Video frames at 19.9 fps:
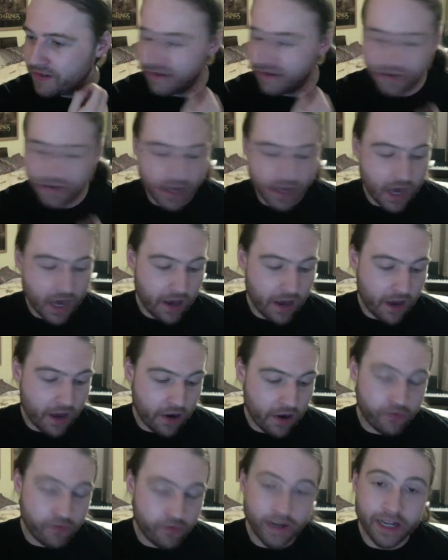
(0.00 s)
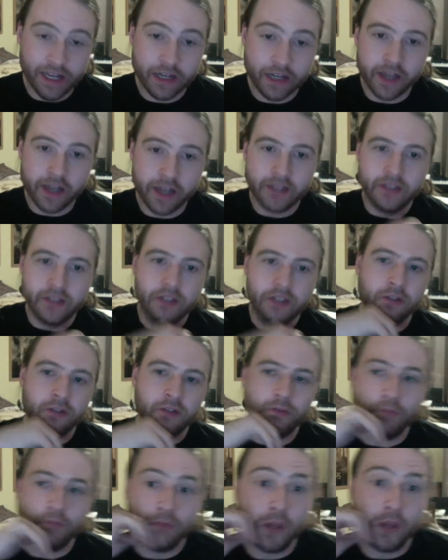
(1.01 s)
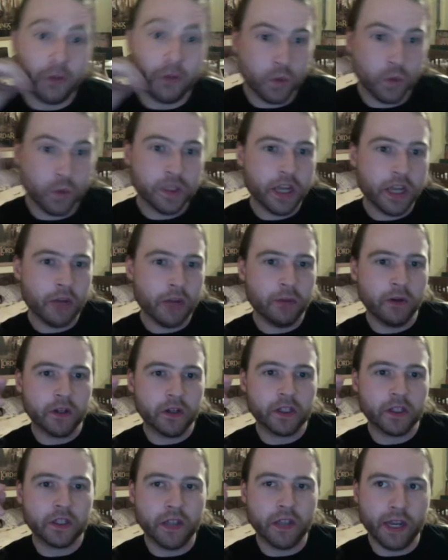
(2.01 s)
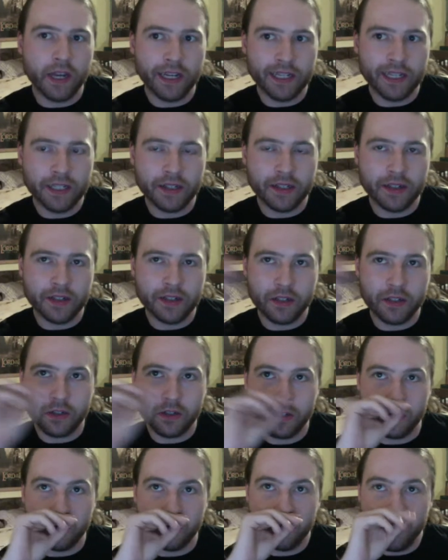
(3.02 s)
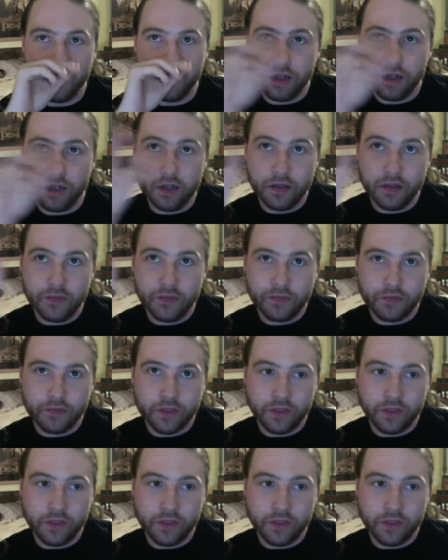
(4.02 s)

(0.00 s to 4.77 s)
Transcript: I really got into those audiobooks, and I listened to... There's